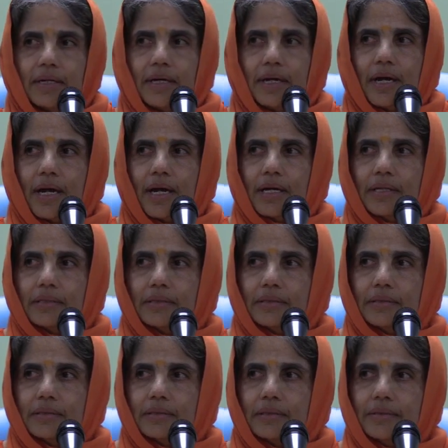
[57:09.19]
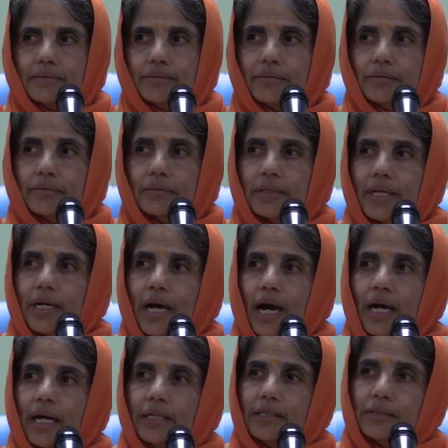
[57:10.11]
And if you say,
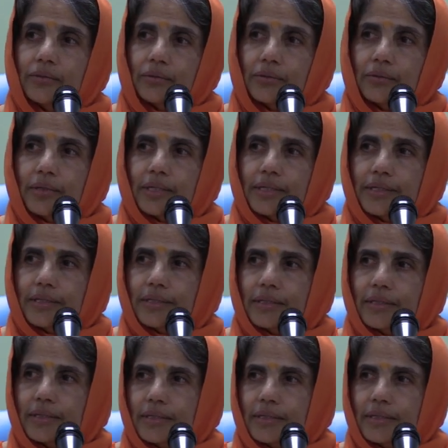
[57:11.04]
I took it,